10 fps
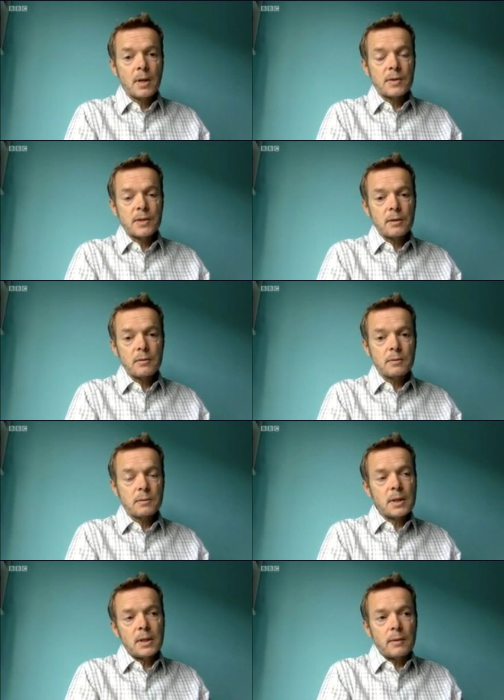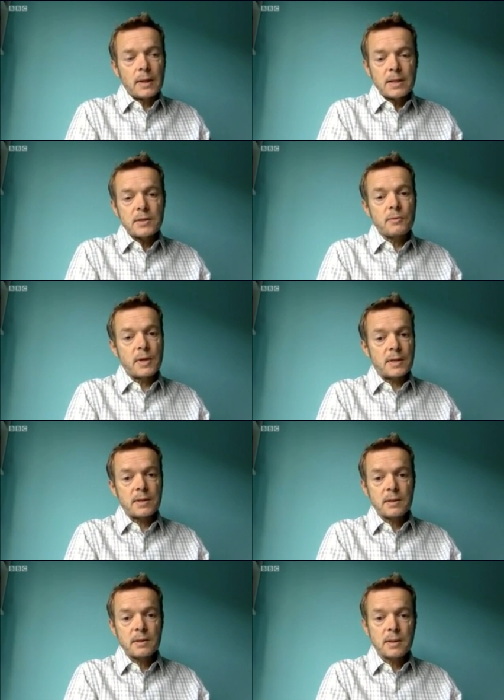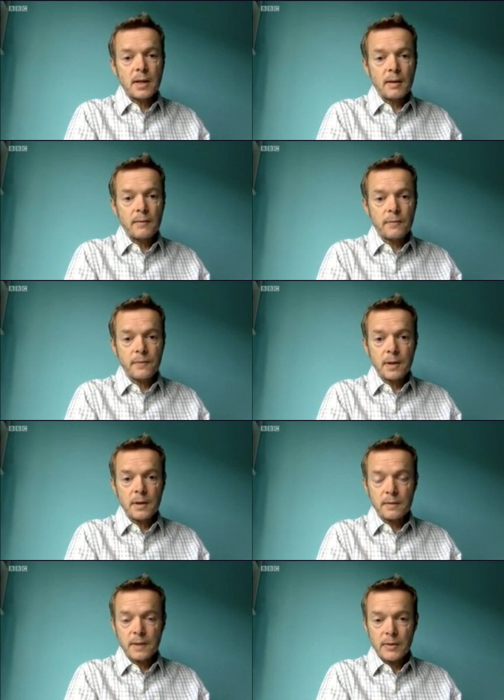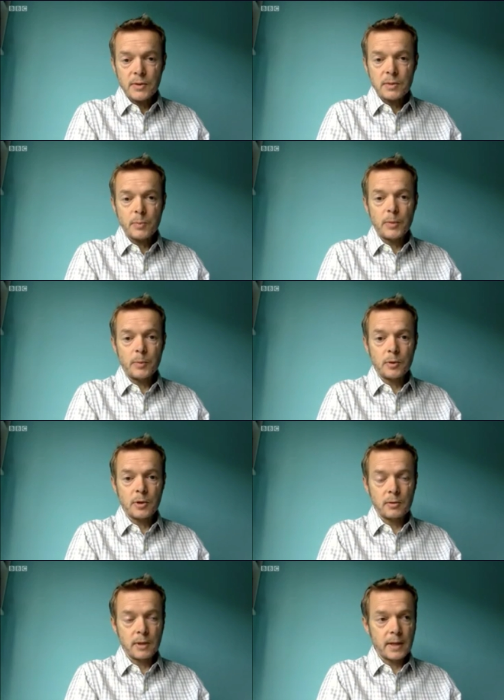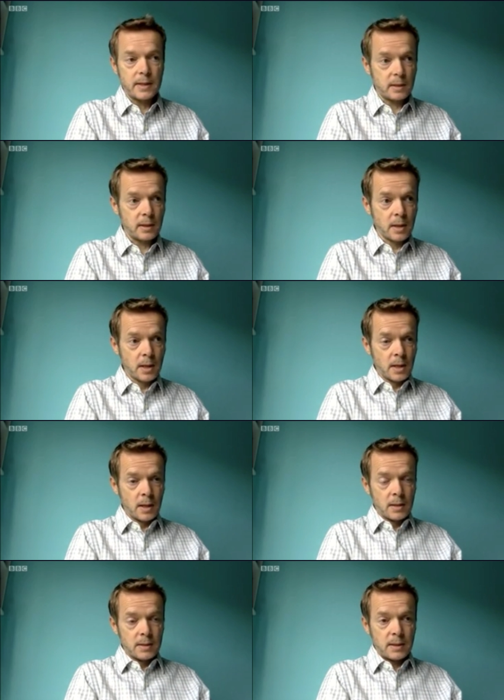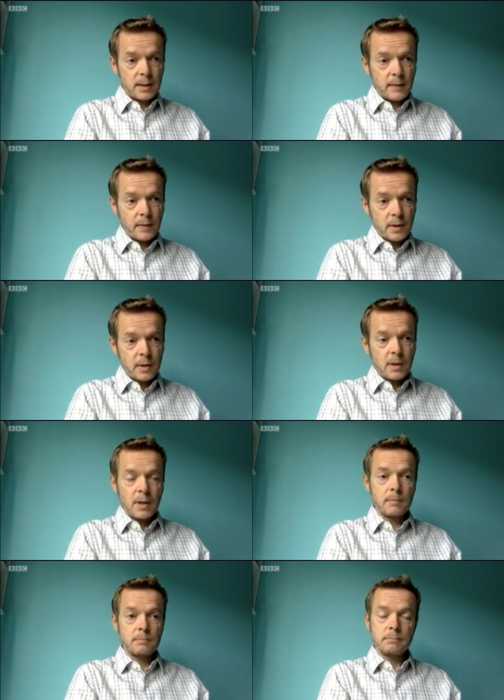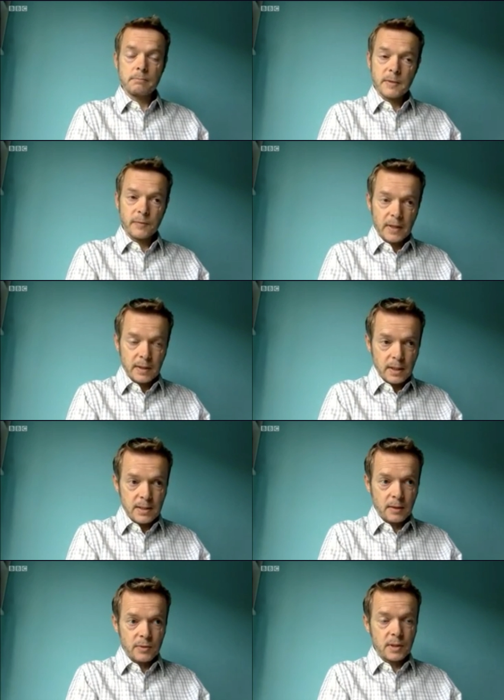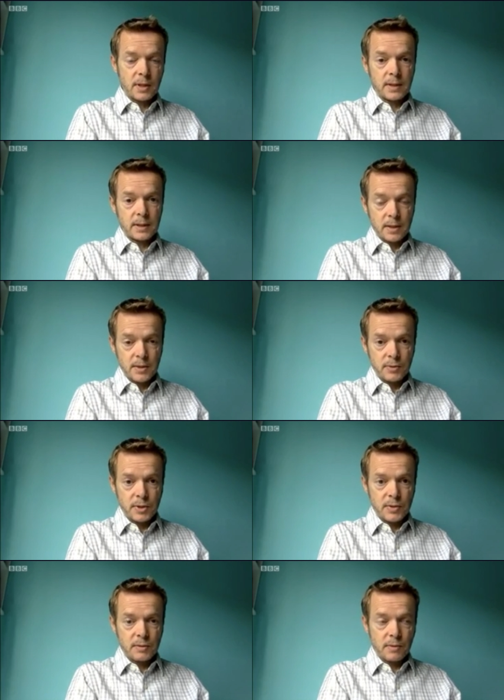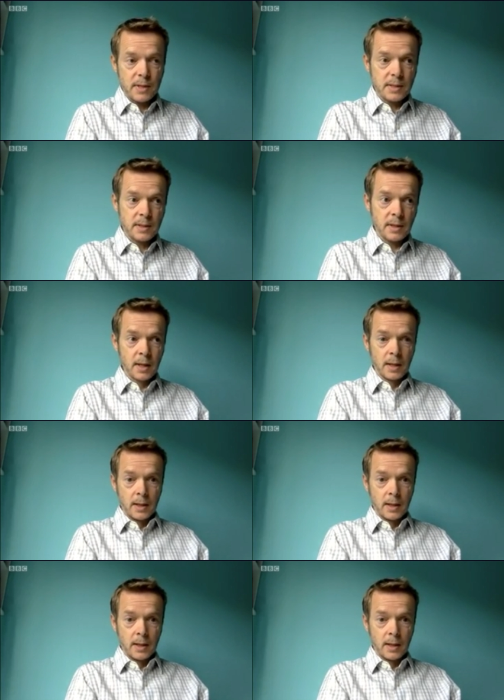And so, you know, it is a risk mm. to have uh, mm. thousands of people congregating together. Um, the fact that it's outside that does reduce the risk.